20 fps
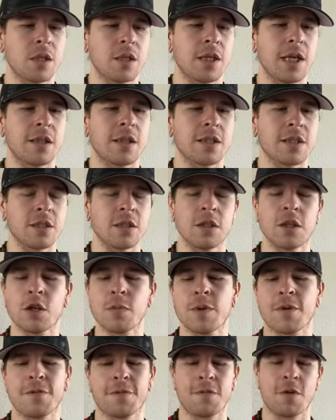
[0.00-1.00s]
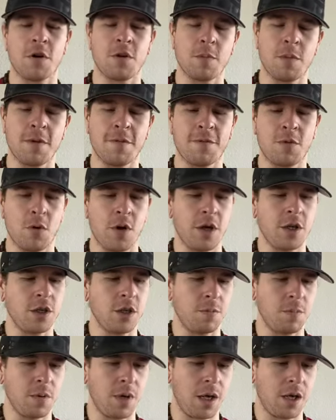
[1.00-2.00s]
take this a little bit further before I
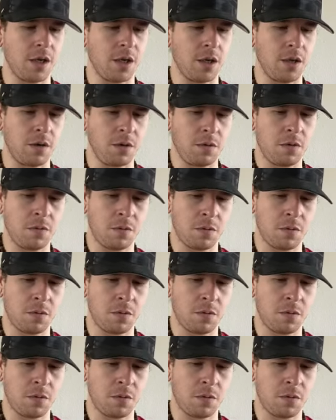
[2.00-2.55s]
jump back in.